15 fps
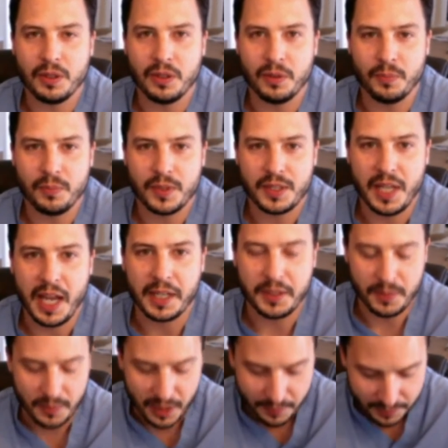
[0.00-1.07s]
snatch
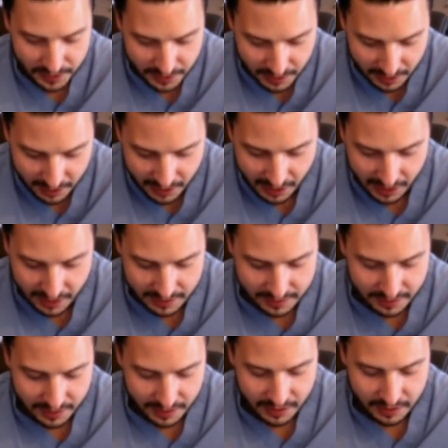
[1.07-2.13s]
them up, and
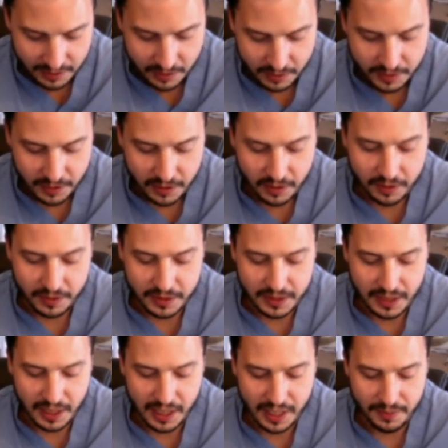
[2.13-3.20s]
you'll see it all the
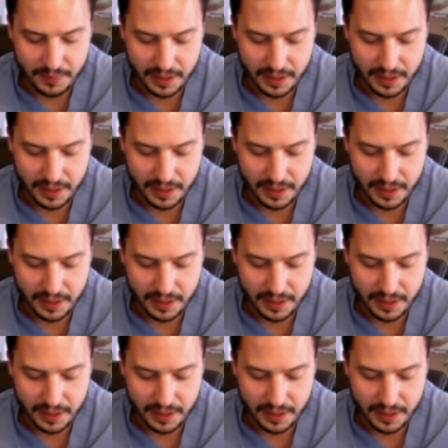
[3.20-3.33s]
time